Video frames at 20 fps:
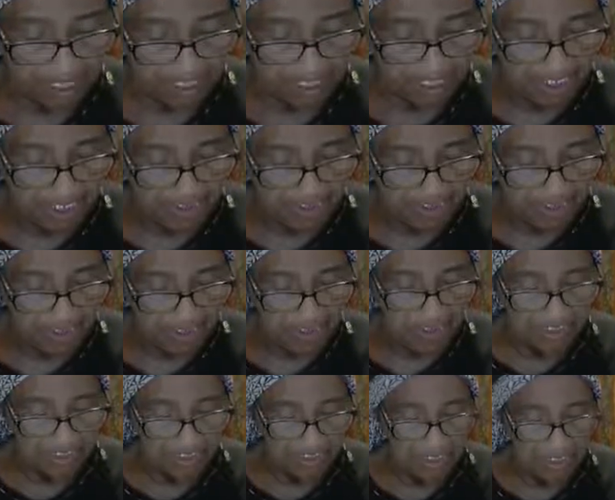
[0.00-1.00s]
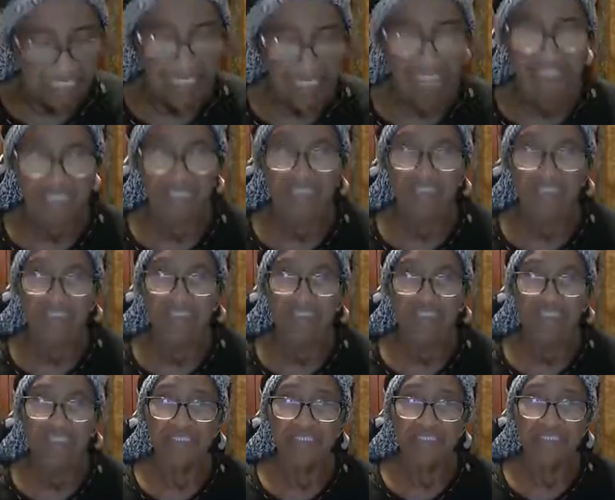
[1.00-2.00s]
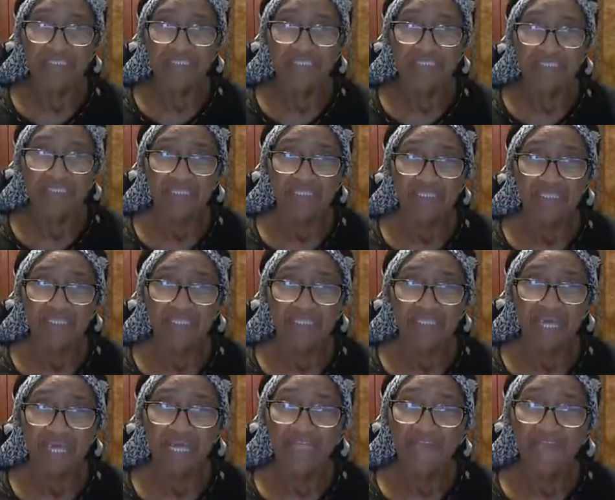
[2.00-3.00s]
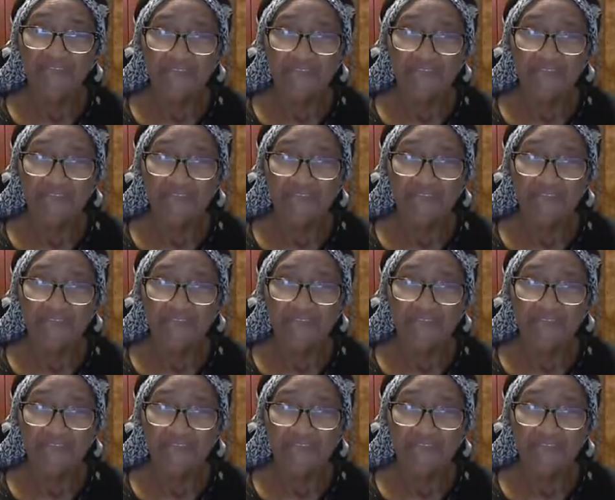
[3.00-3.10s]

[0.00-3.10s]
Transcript: him to death, and